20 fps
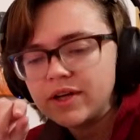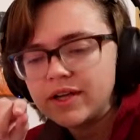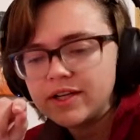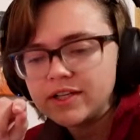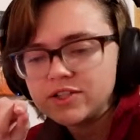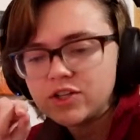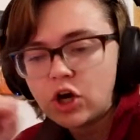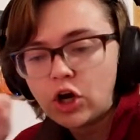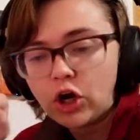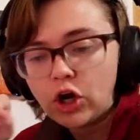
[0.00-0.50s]
And
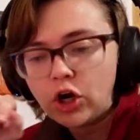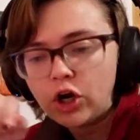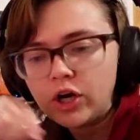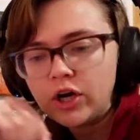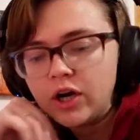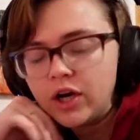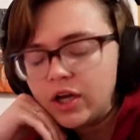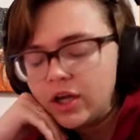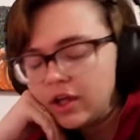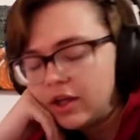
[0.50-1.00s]
it's
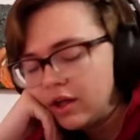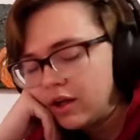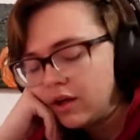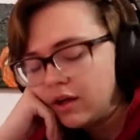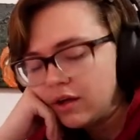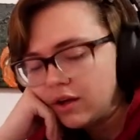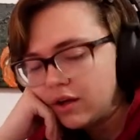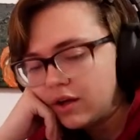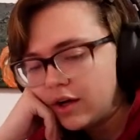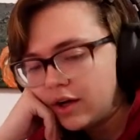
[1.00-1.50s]
her.
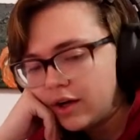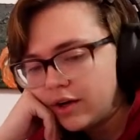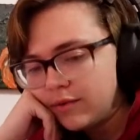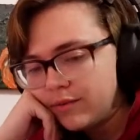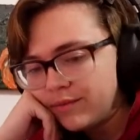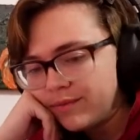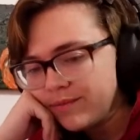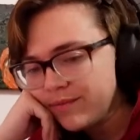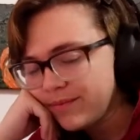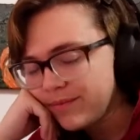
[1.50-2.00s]

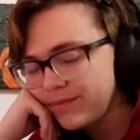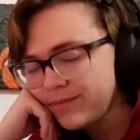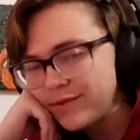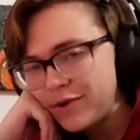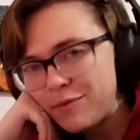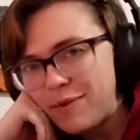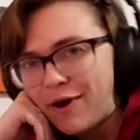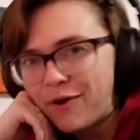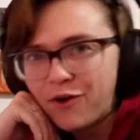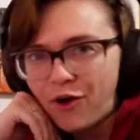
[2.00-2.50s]

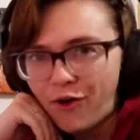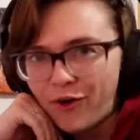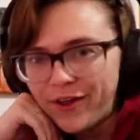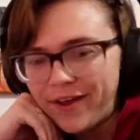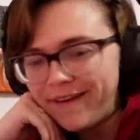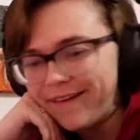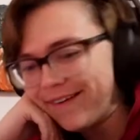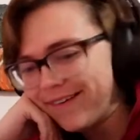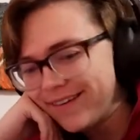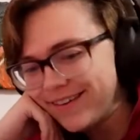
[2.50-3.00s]
About
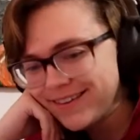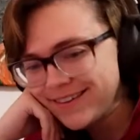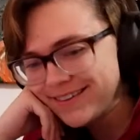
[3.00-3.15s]
Nalia.